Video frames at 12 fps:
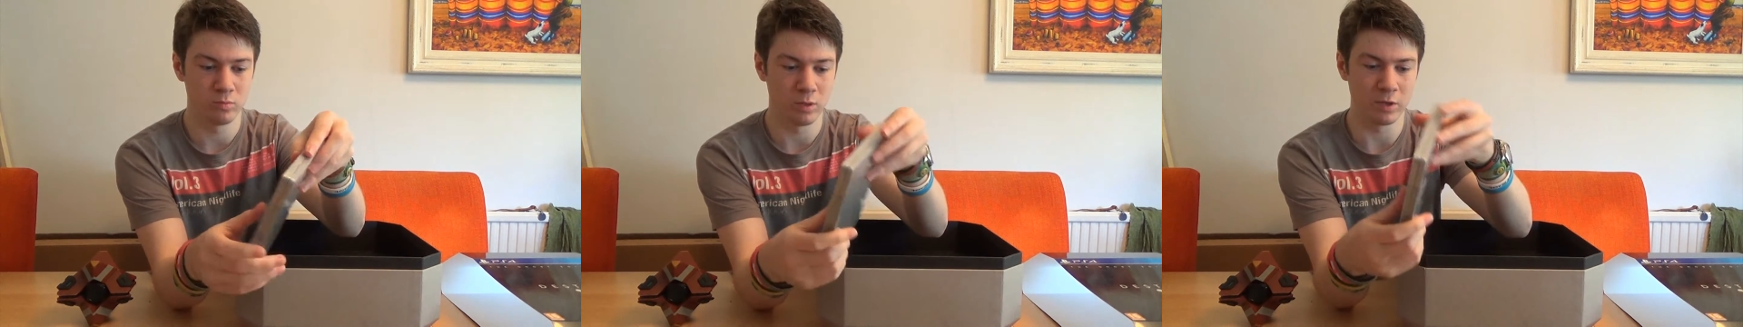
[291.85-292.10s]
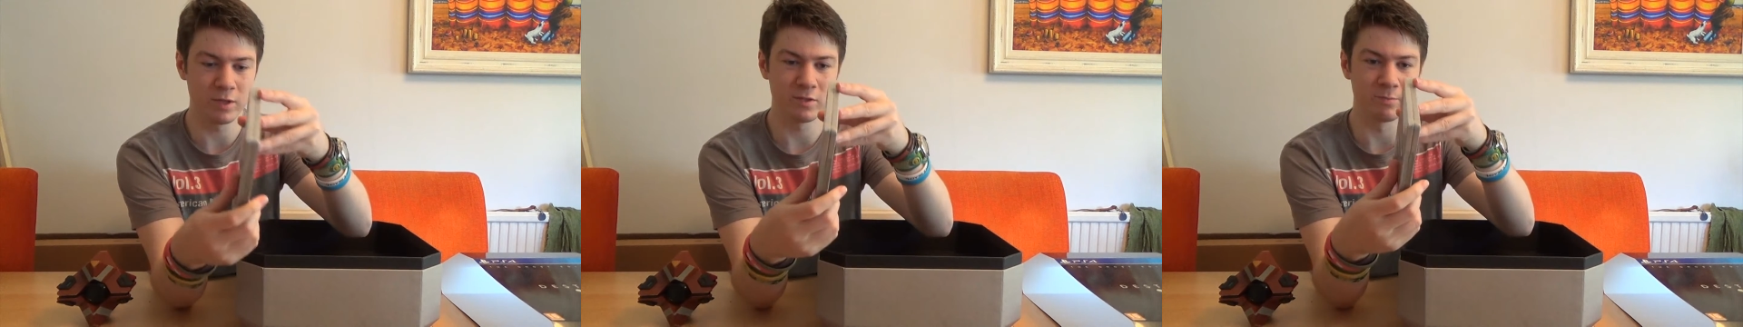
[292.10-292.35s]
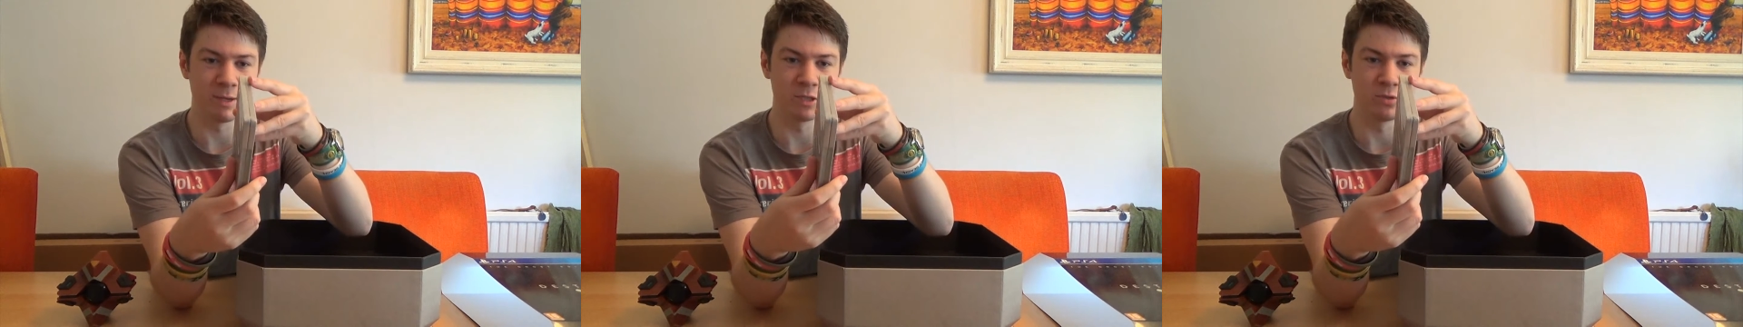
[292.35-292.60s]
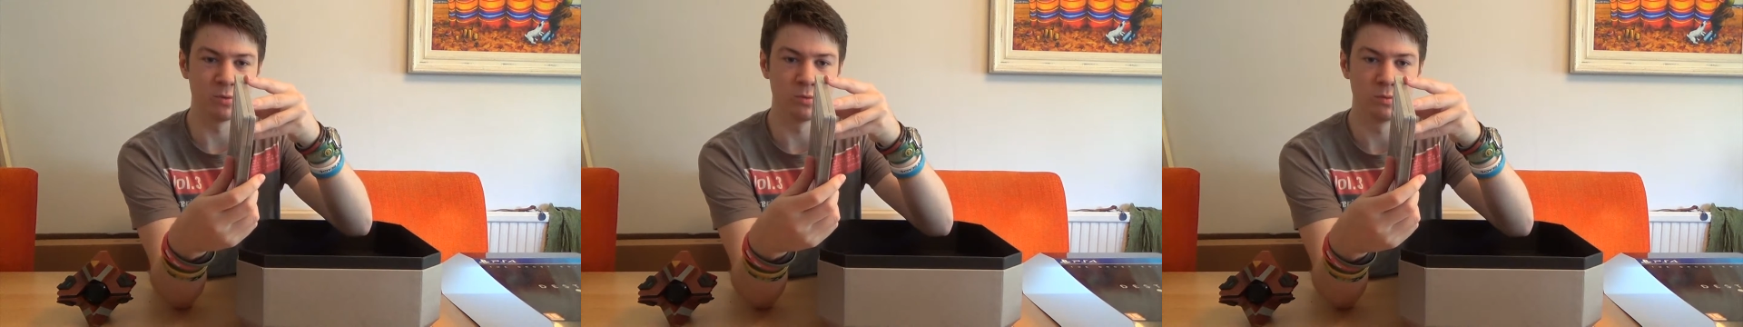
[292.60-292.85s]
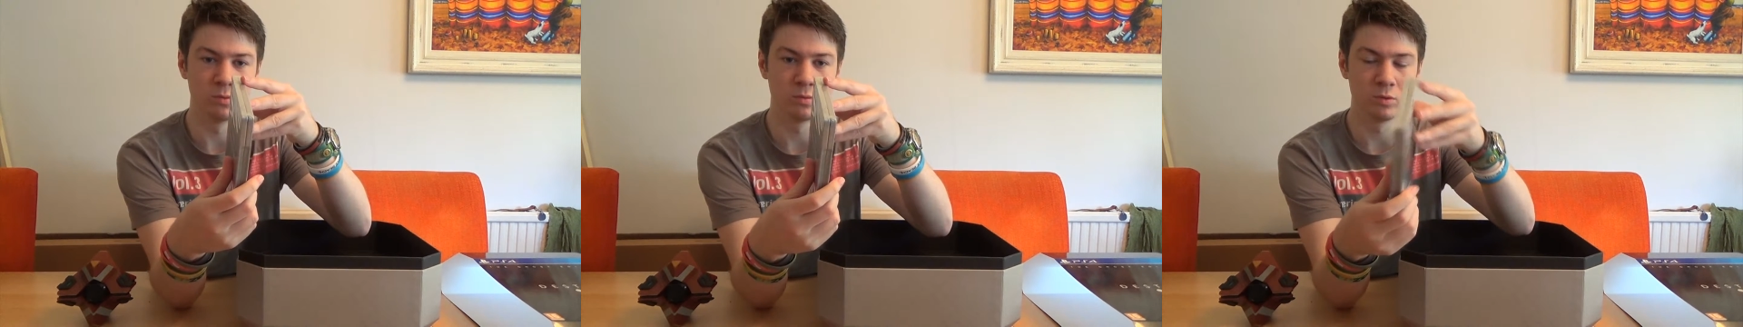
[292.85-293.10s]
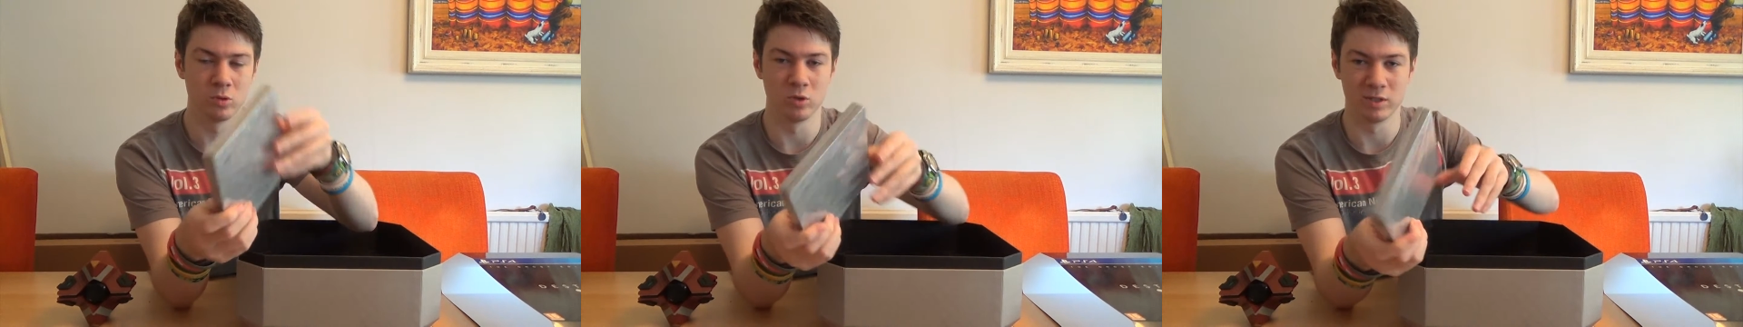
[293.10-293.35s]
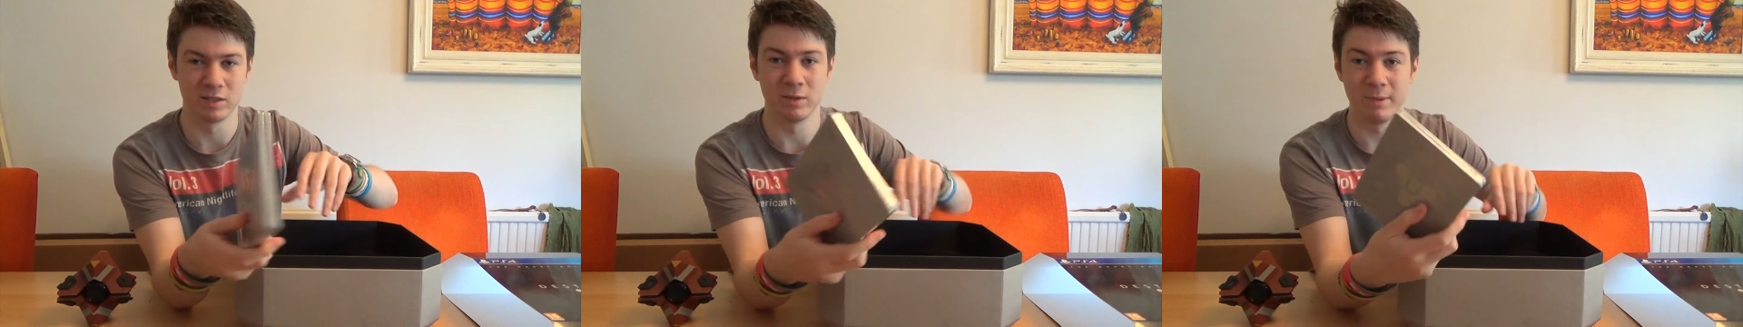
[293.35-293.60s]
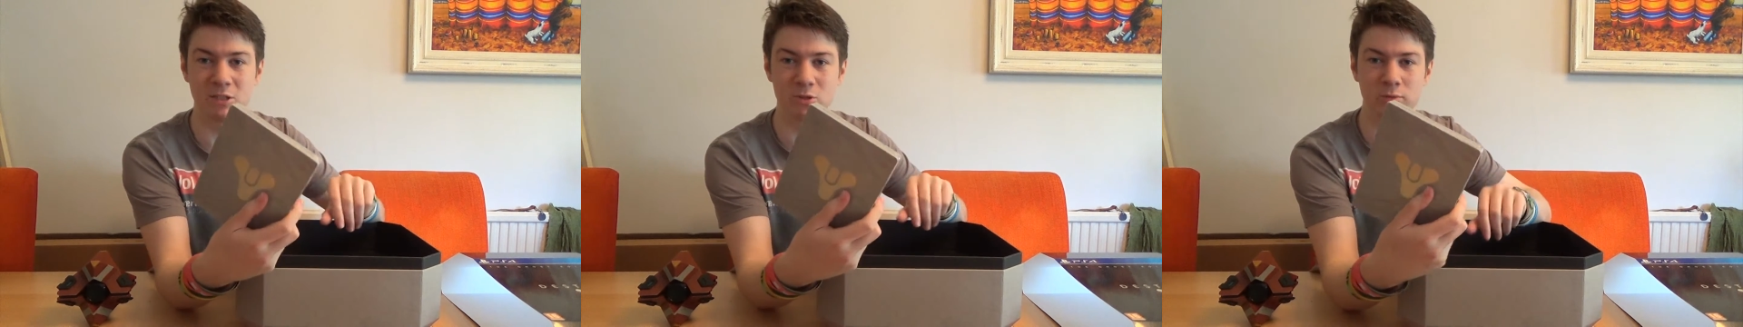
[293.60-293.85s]
I think it's metal, or it's the
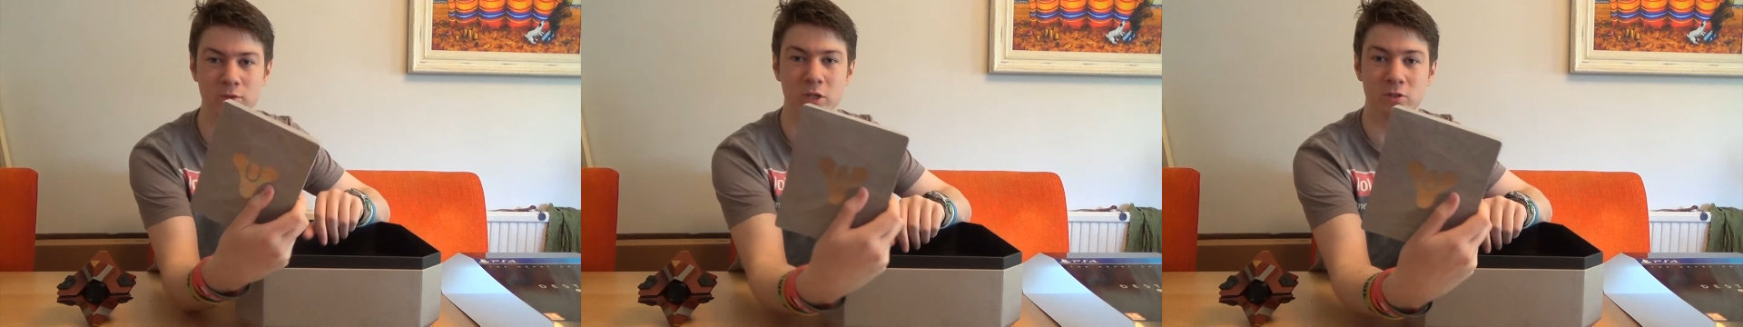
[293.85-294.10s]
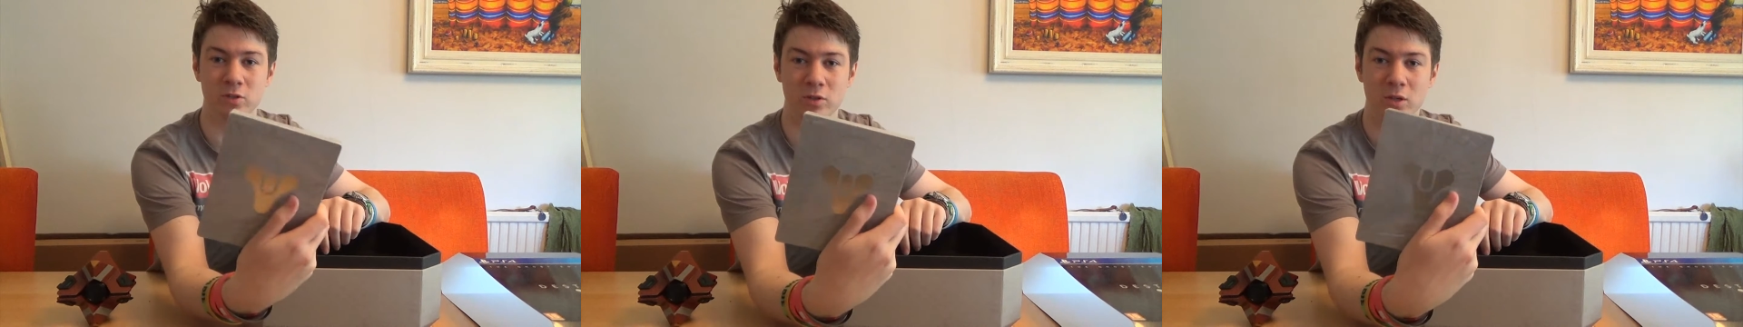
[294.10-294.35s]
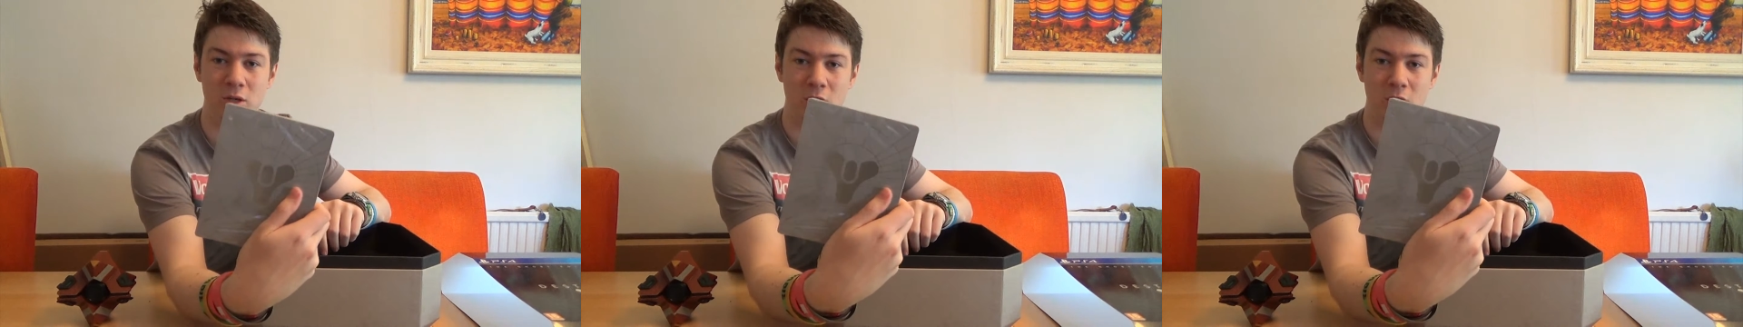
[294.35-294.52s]
metal version